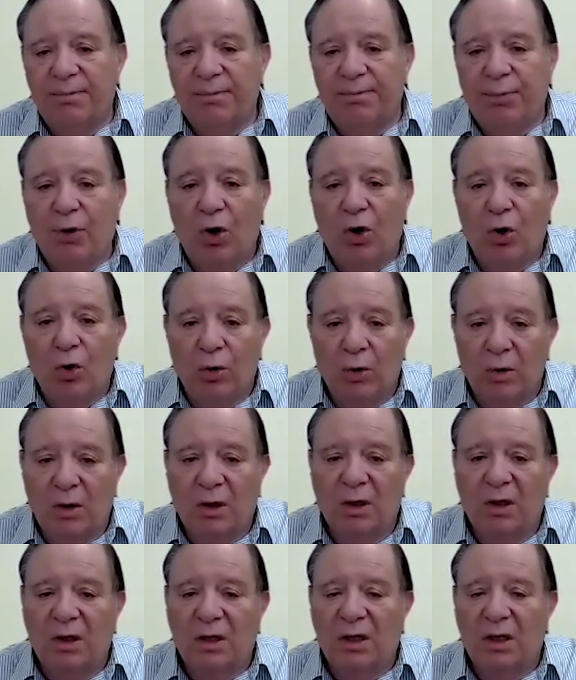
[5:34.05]

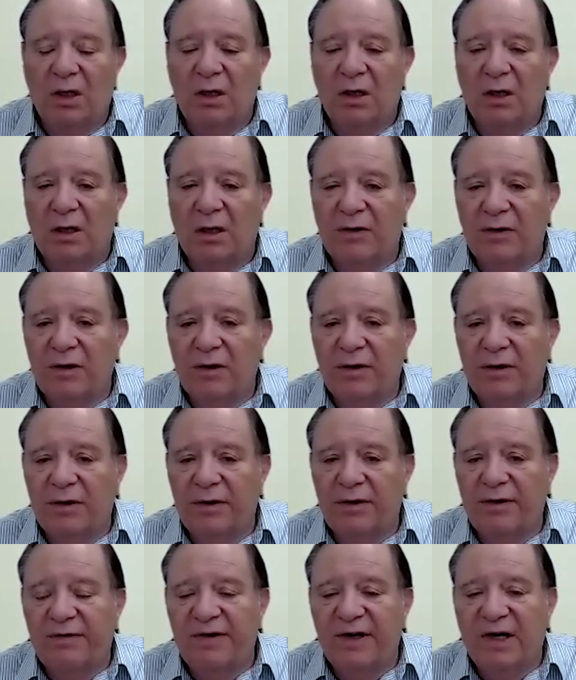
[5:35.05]
poll
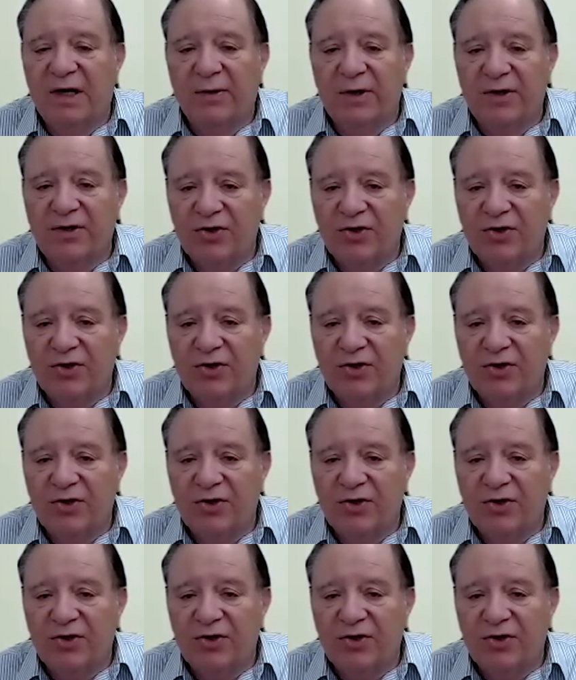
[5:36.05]
the various